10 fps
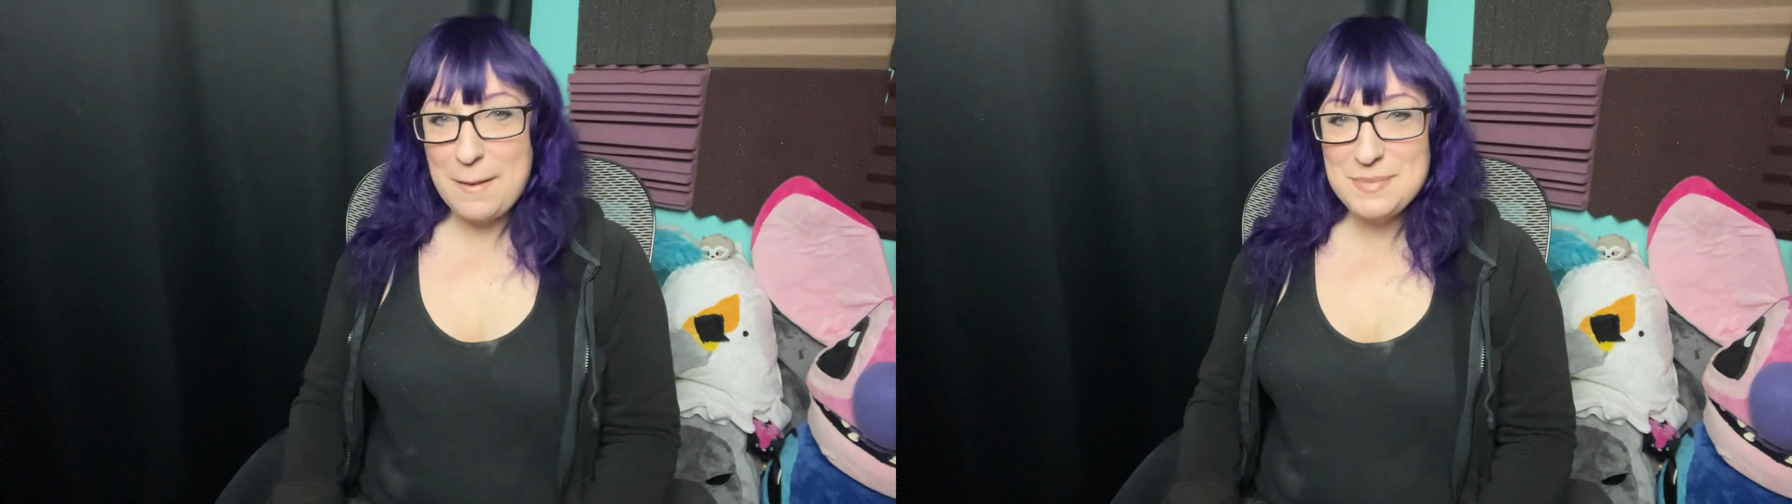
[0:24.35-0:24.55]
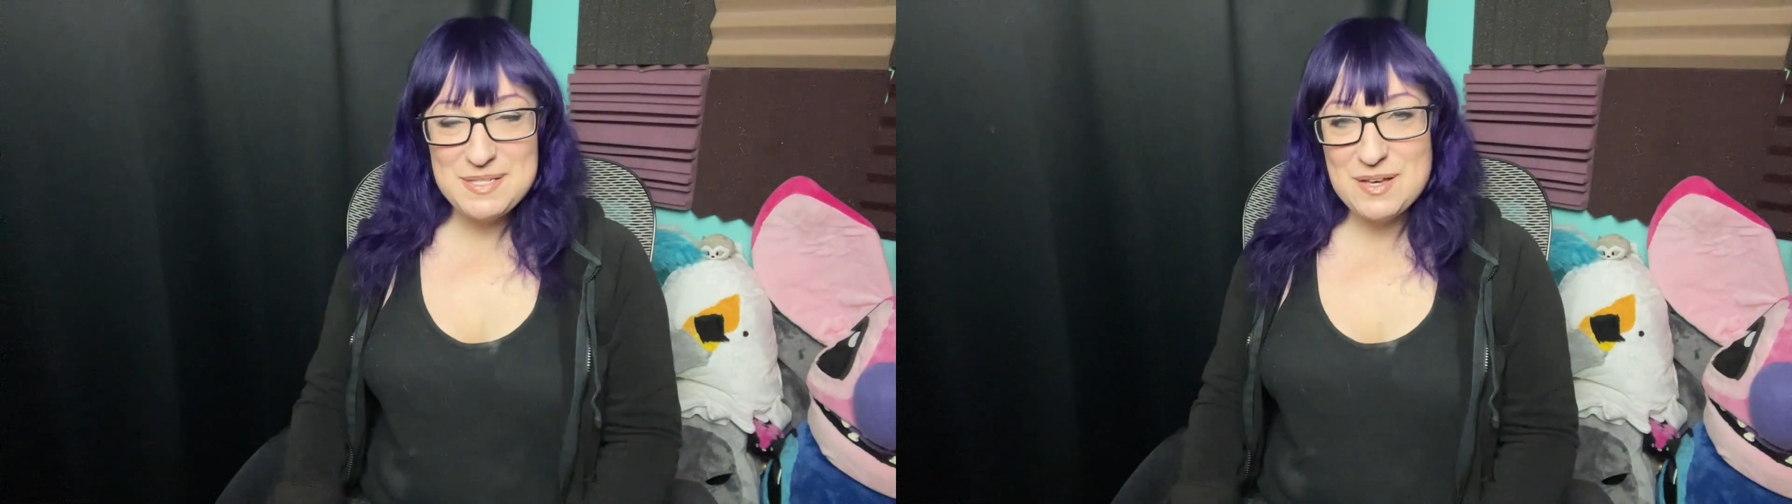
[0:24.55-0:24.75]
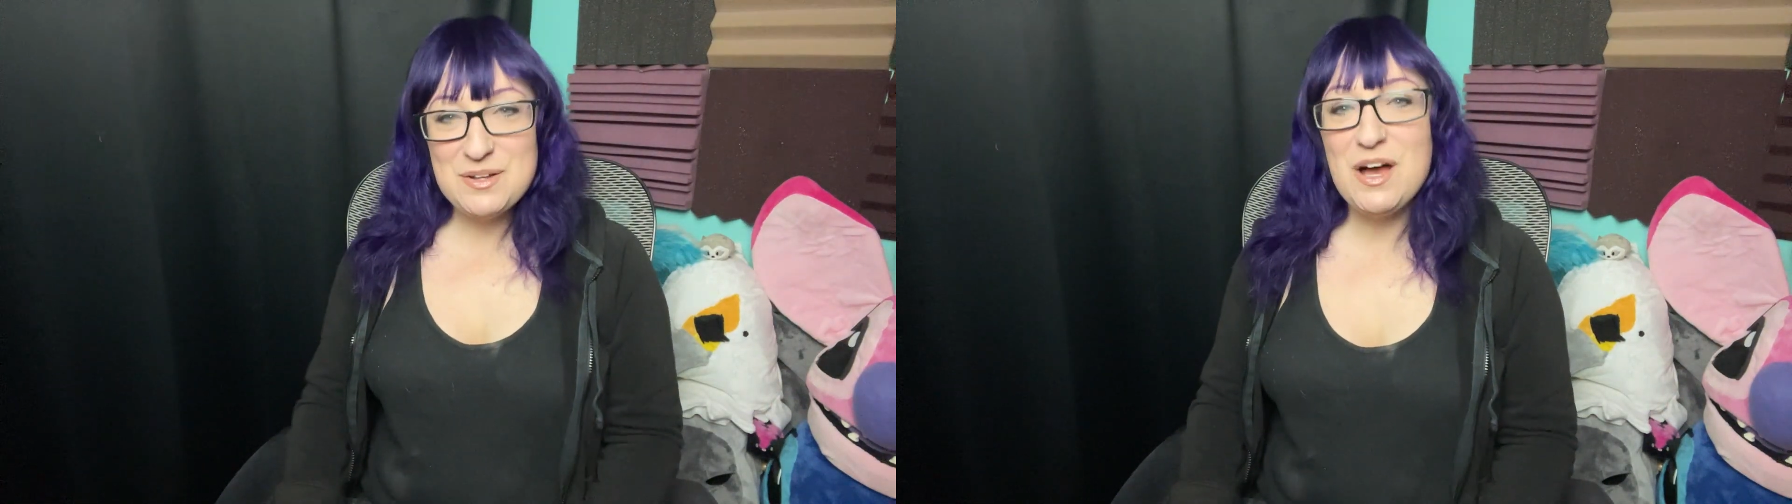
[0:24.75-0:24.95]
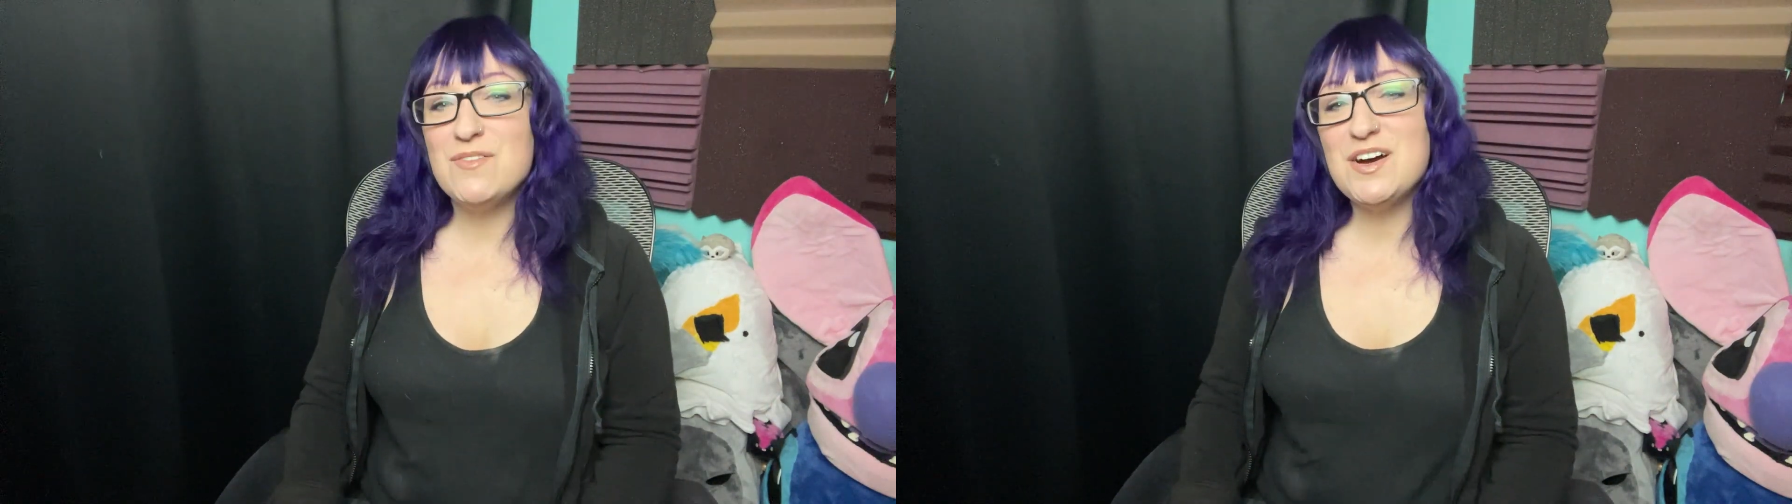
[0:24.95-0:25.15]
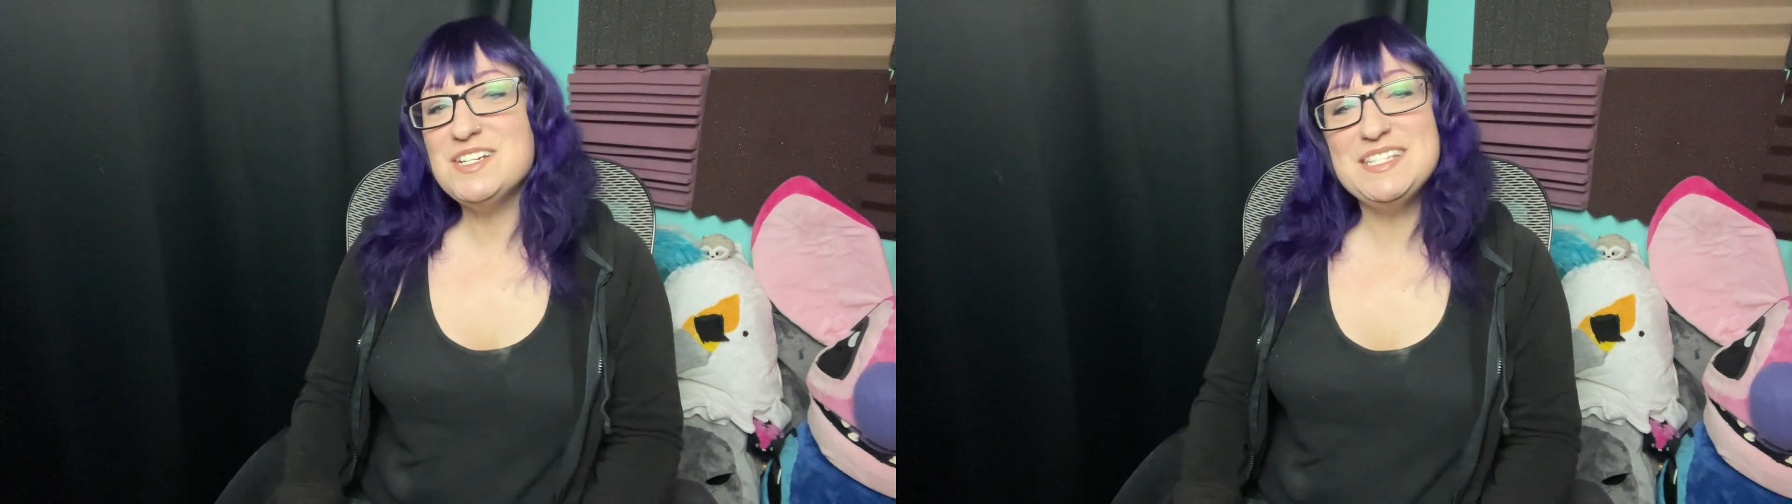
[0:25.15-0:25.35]
episode
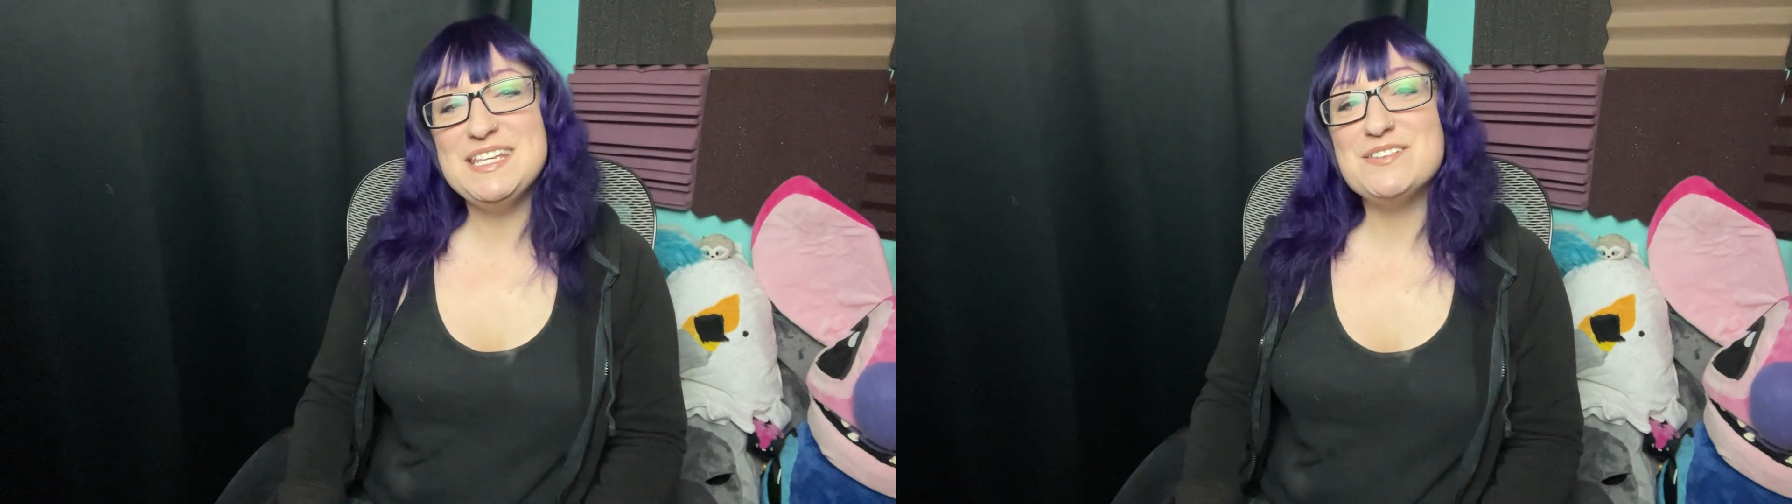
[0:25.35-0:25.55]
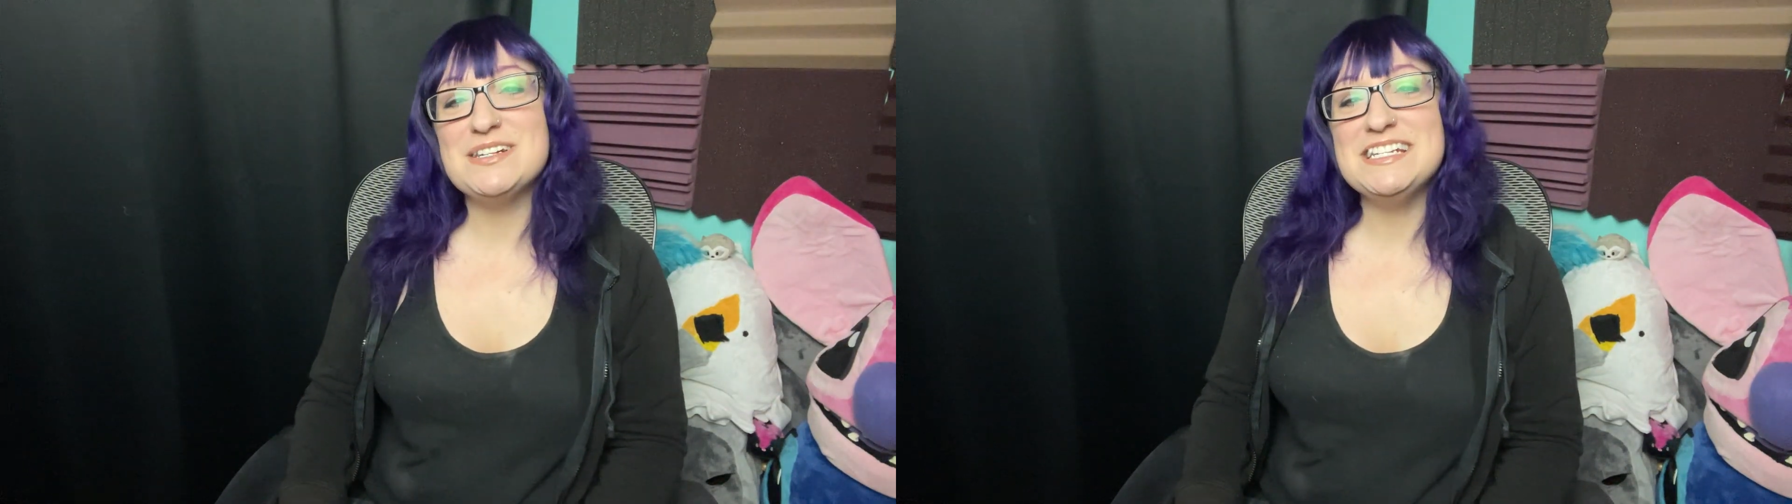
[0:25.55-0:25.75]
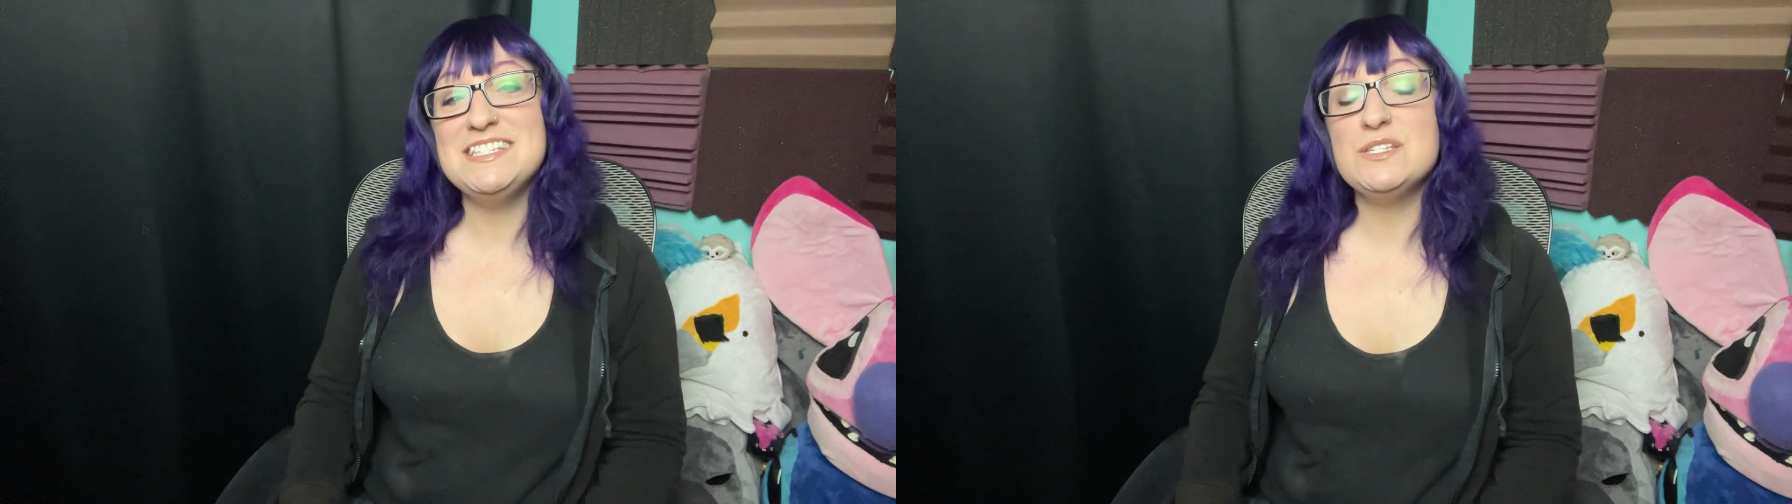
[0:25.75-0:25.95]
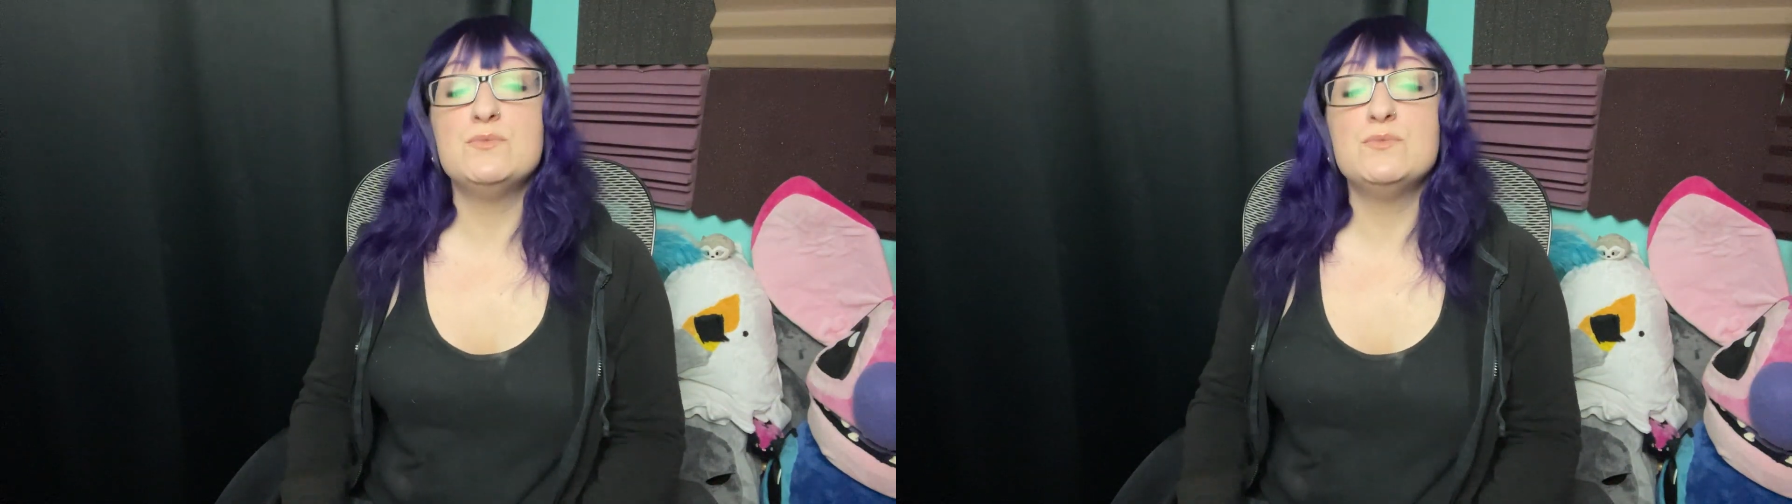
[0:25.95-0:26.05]
of our series